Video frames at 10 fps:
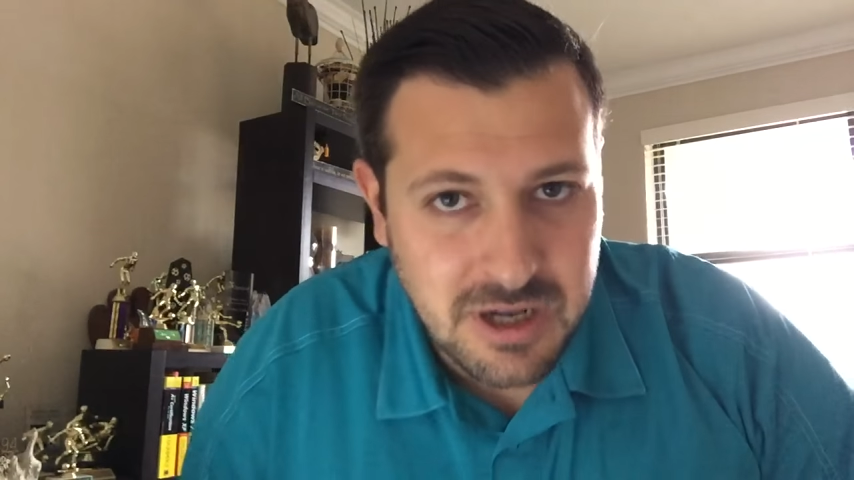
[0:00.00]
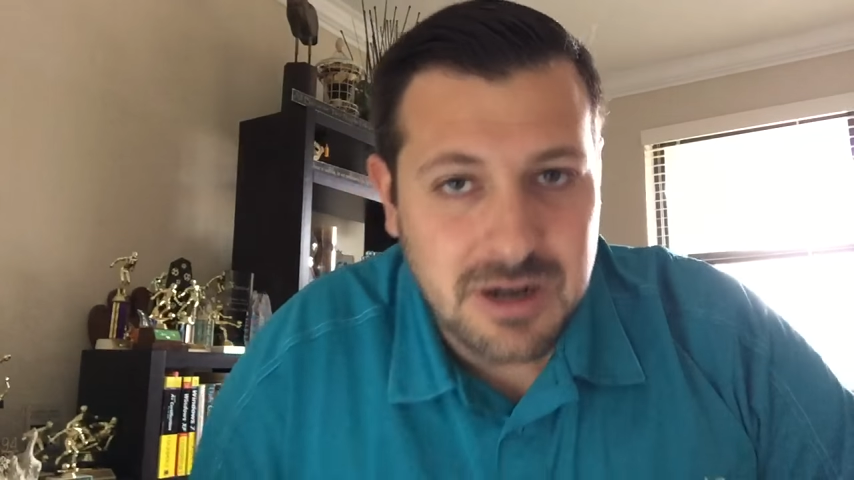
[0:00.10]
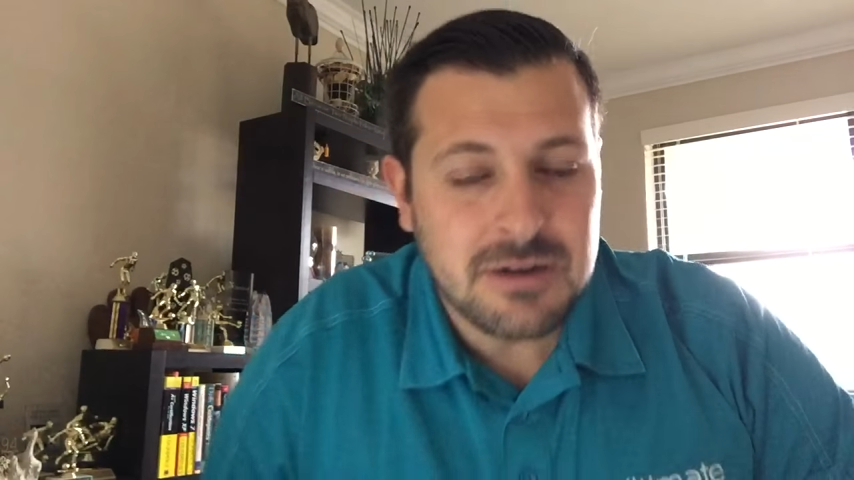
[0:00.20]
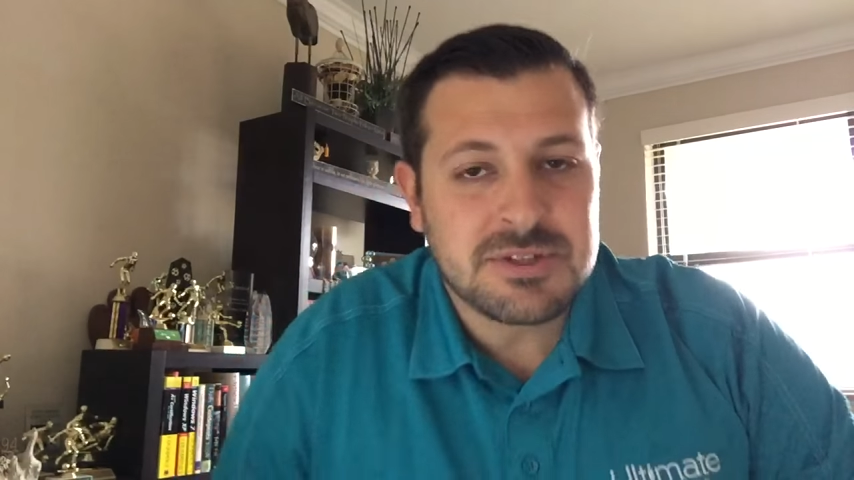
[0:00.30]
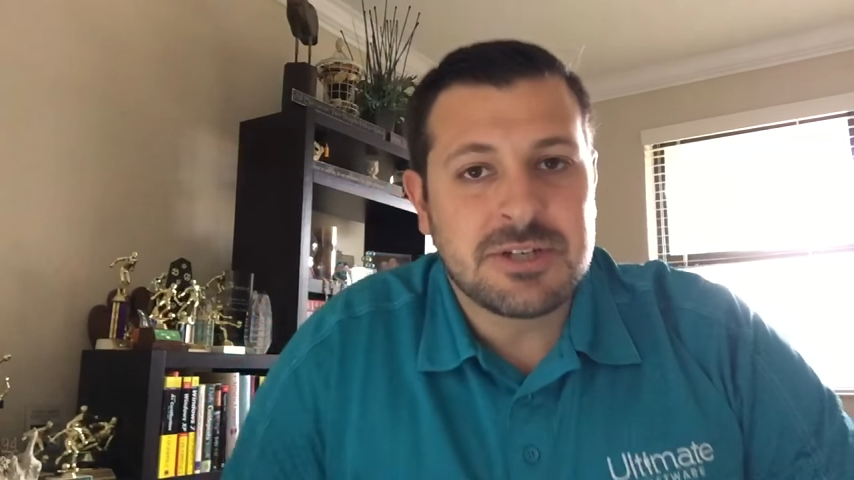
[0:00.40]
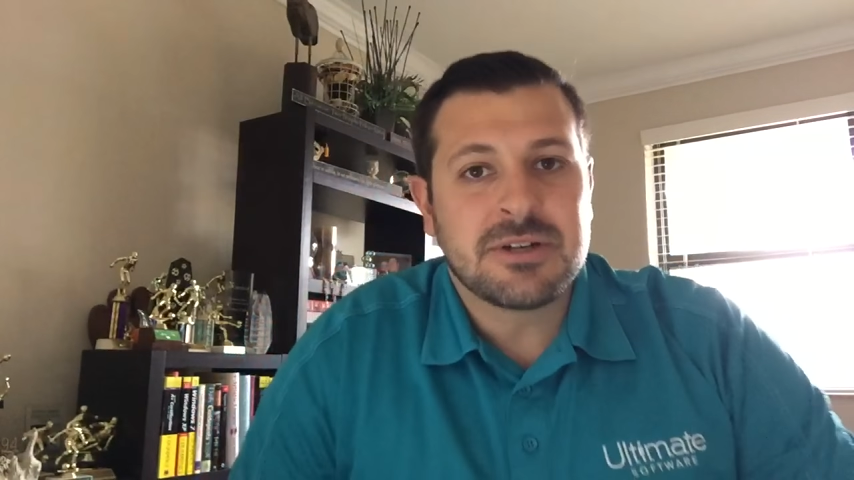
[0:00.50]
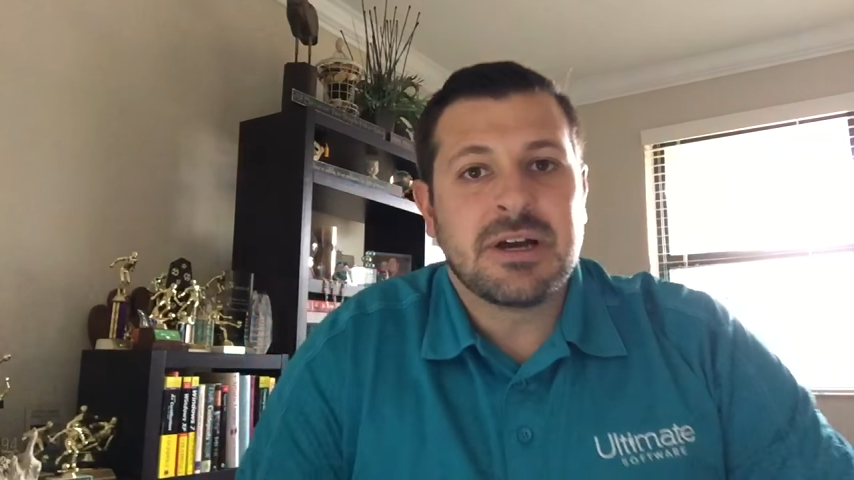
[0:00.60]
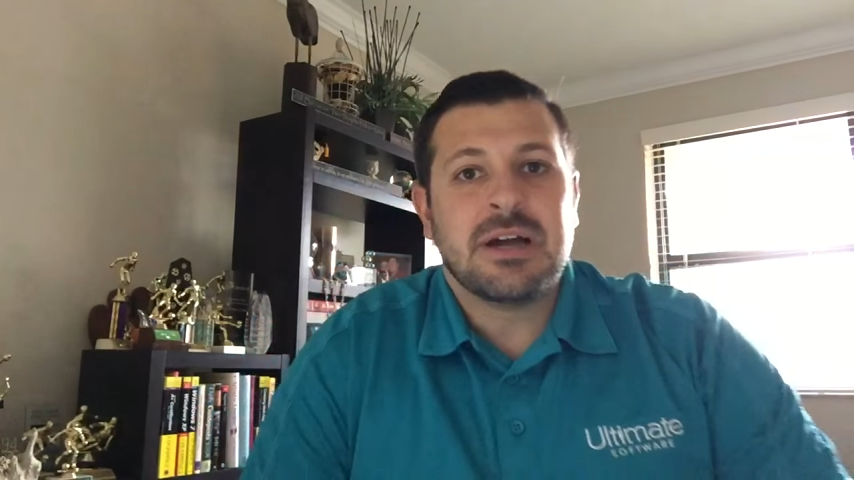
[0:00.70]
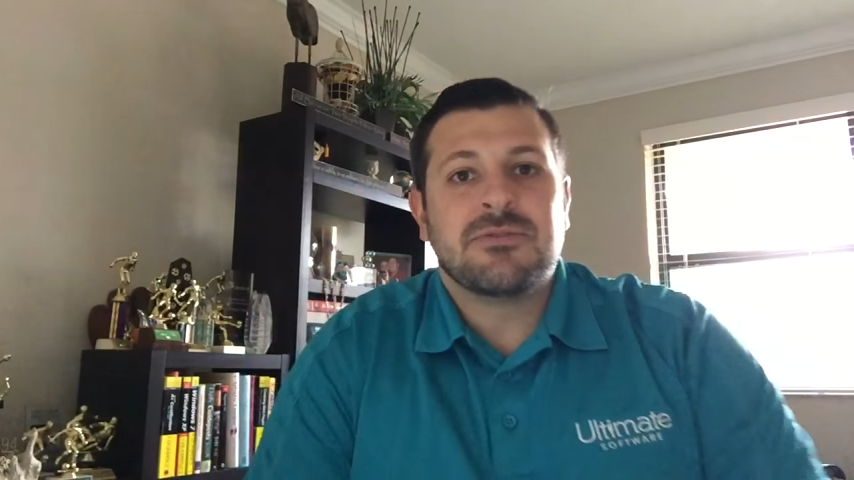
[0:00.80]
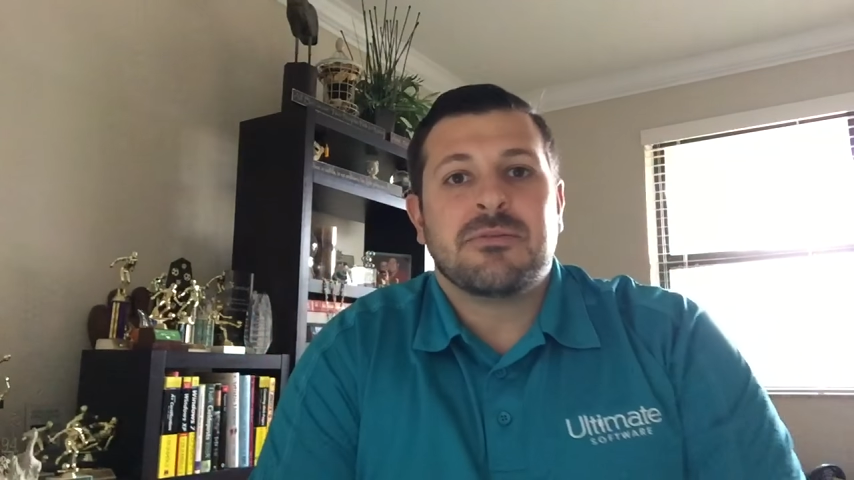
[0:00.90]
of Gear
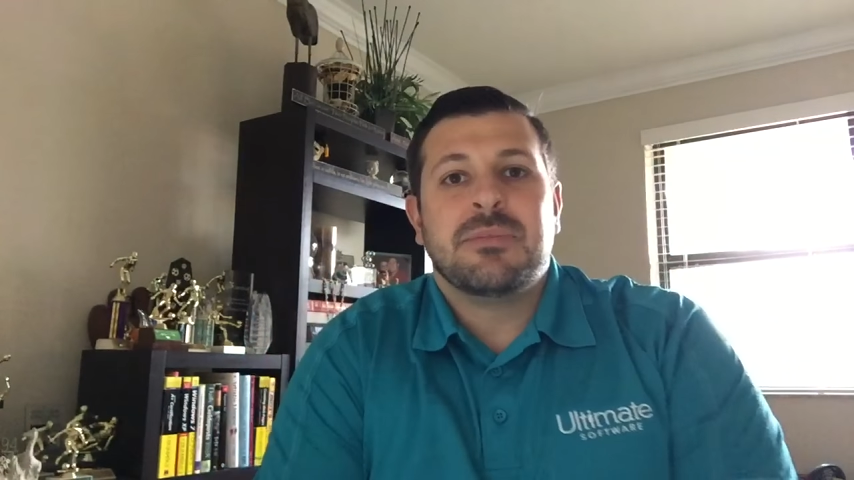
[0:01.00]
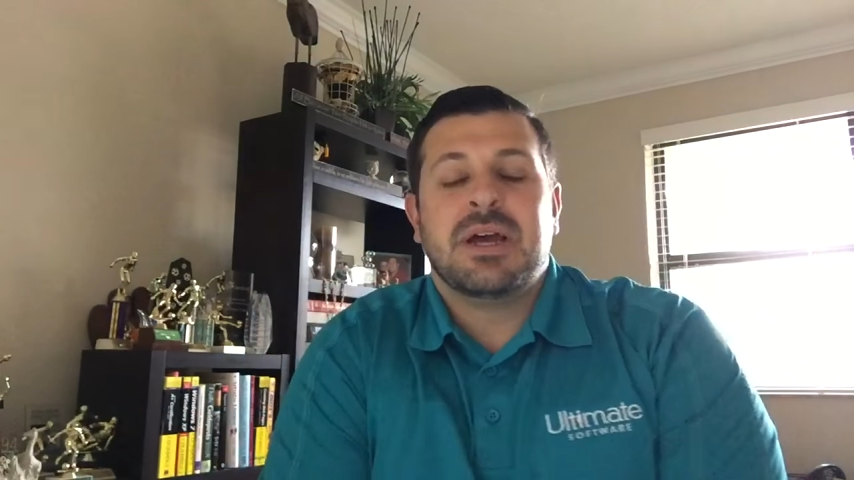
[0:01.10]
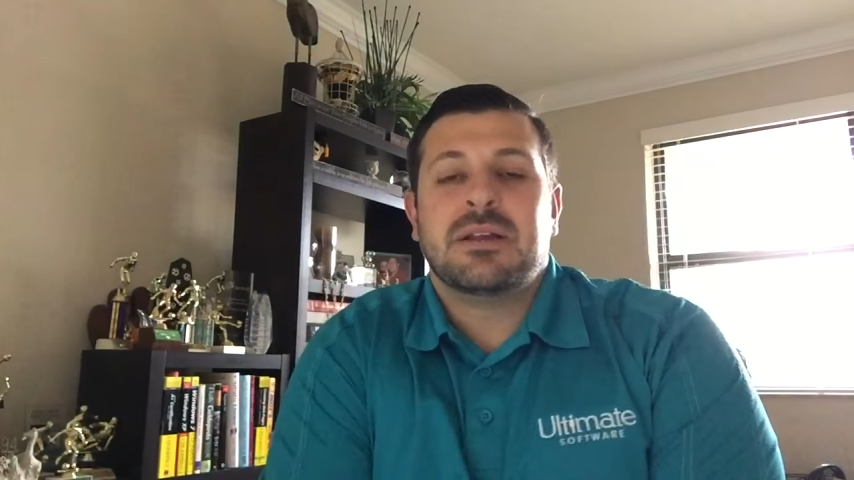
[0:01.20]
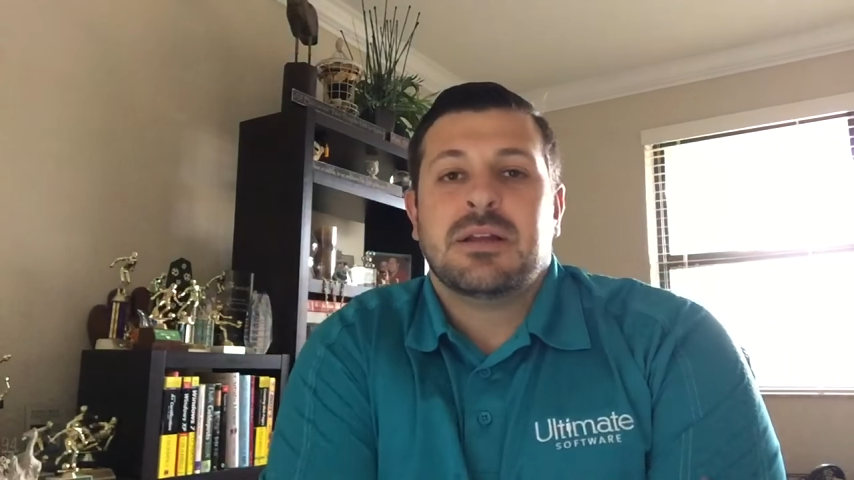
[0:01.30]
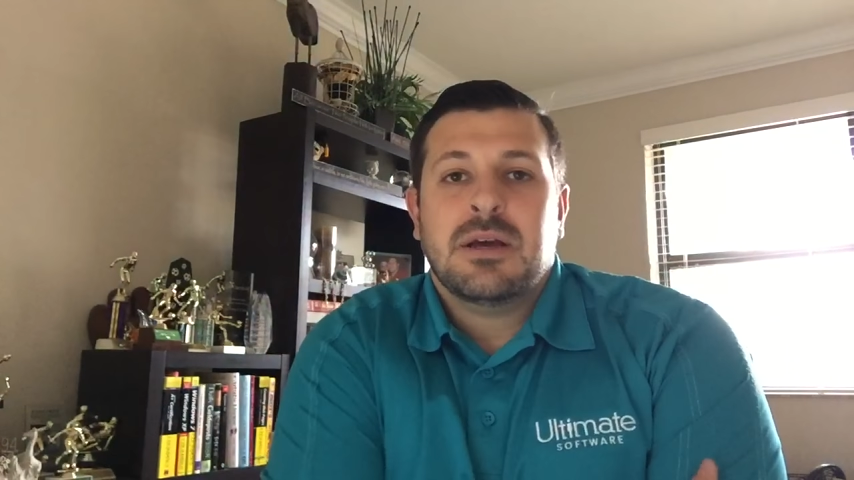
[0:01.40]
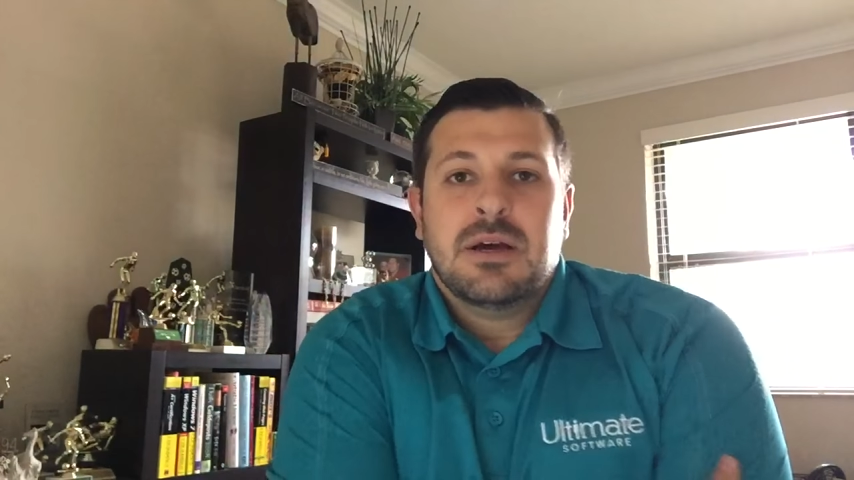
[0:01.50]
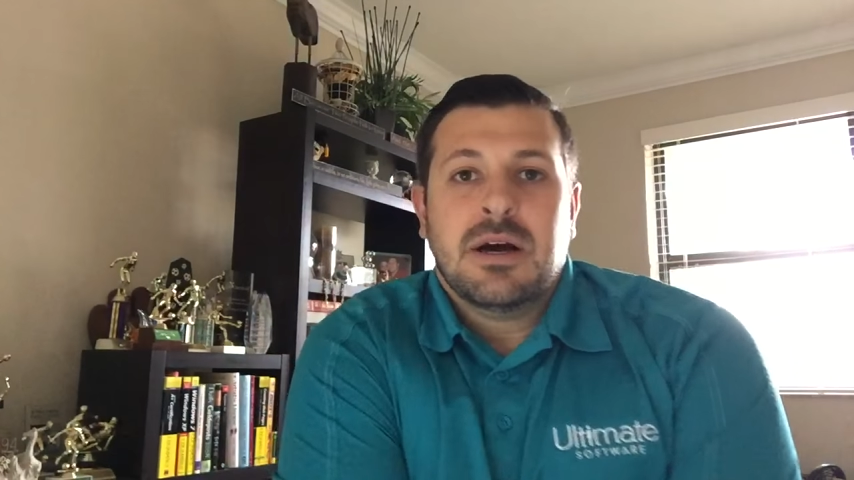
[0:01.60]
Guide for Men.